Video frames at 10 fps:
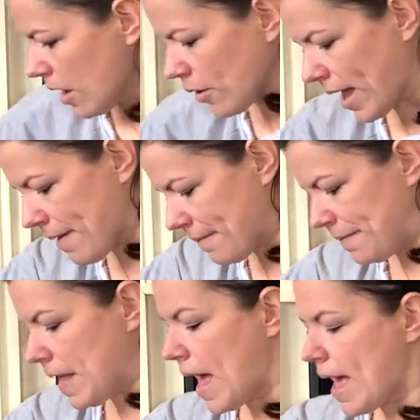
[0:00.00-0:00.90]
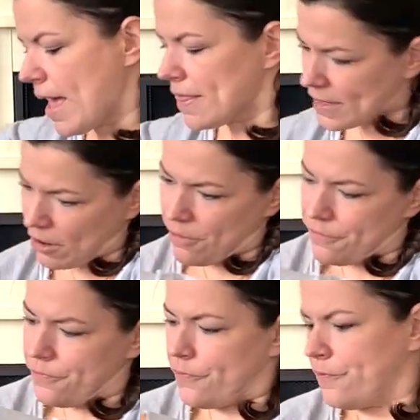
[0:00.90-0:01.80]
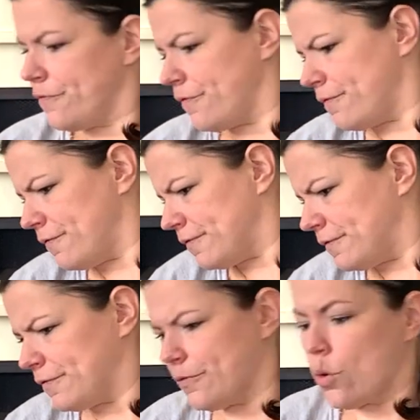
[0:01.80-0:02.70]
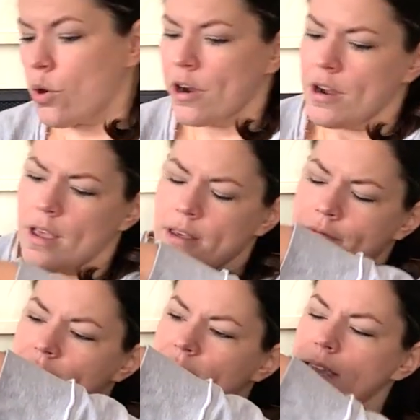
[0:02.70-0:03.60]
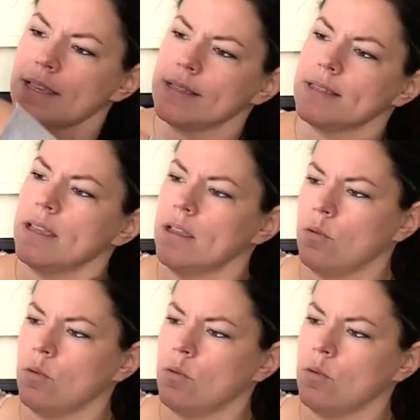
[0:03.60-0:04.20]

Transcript: Okay, there are four of these.